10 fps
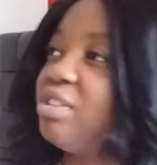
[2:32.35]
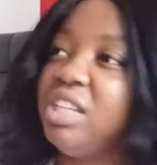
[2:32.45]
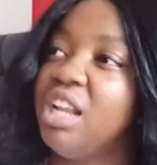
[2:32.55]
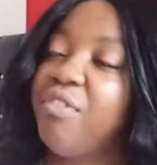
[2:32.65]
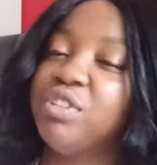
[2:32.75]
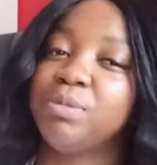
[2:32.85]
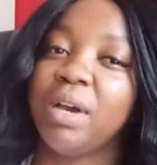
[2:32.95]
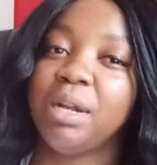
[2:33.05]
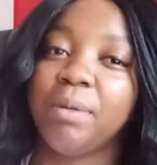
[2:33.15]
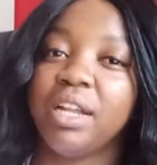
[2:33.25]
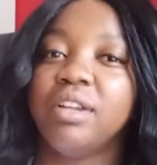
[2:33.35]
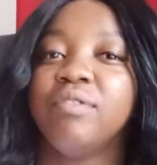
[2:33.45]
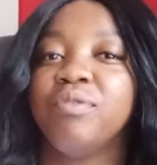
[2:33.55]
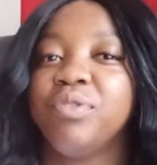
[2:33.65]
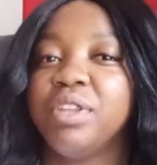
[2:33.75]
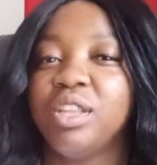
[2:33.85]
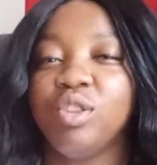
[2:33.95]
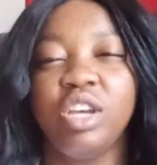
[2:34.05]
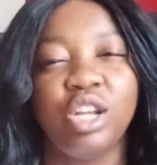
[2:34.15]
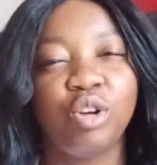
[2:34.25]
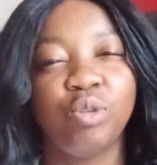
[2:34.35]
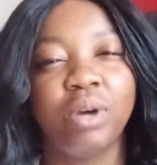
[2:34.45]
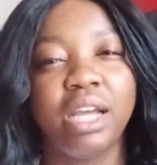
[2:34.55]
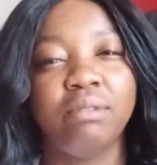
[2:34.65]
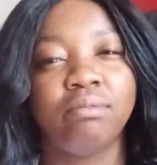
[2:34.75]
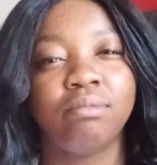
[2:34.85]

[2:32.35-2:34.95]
enough of Spider-Man in a good way.